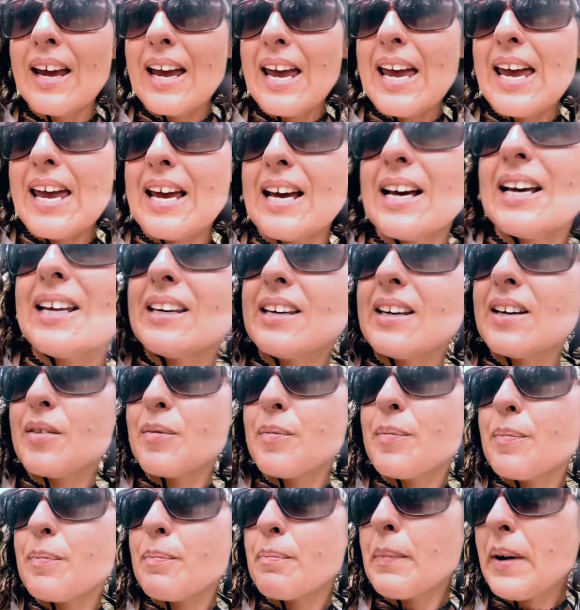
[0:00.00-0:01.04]
and
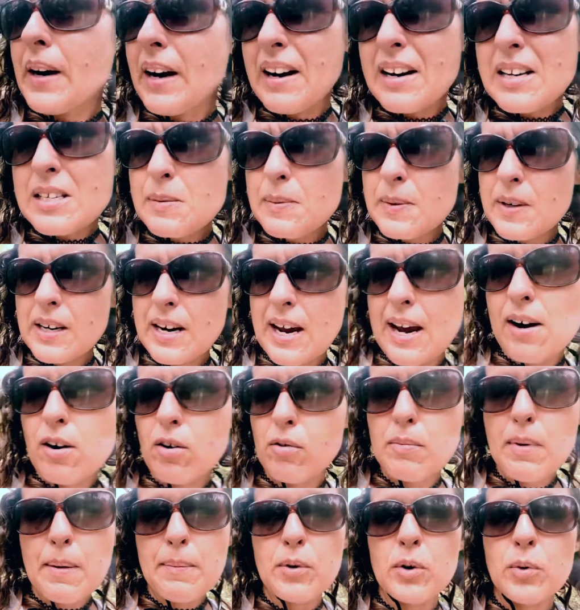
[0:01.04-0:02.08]
my husband and I
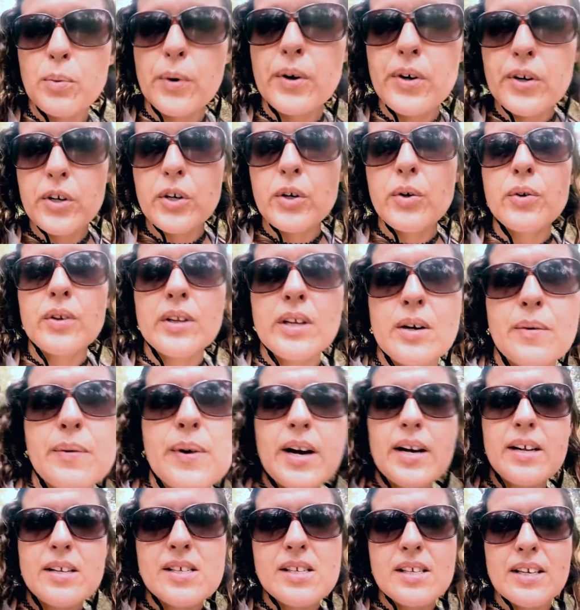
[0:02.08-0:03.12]
remember were
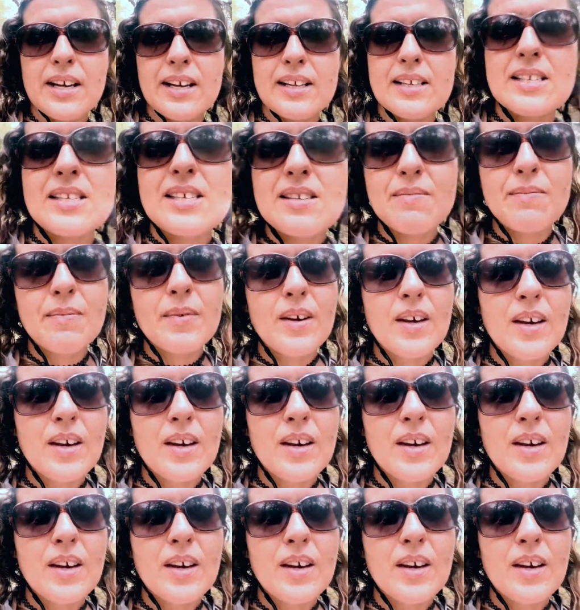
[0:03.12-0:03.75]
newlyweds, and that's